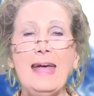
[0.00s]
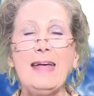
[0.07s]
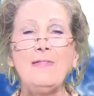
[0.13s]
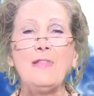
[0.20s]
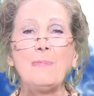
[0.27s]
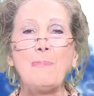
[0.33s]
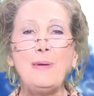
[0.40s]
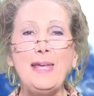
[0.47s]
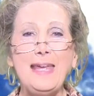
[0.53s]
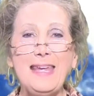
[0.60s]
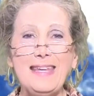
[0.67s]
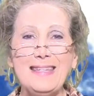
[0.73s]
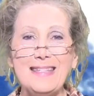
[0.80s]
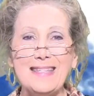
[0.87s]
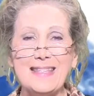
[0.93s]
and the
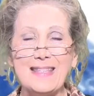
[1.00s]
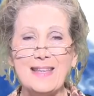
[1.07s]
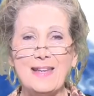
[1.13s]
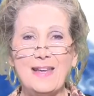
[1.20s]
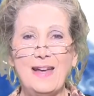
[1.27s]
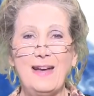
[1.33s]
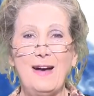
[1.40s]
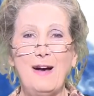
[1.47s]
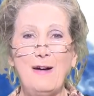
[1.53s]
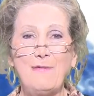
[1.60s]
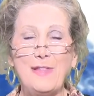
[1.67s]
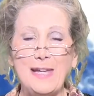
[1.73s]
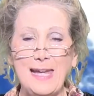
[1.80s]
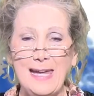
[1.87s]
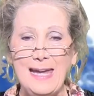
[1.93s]
peace of
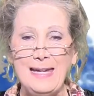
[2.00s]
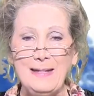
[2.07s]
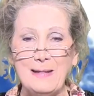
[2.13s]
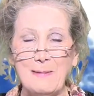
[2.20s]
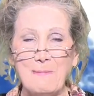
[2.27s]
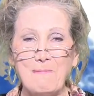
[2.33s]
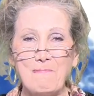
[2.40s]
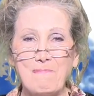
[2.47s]
the kingdom.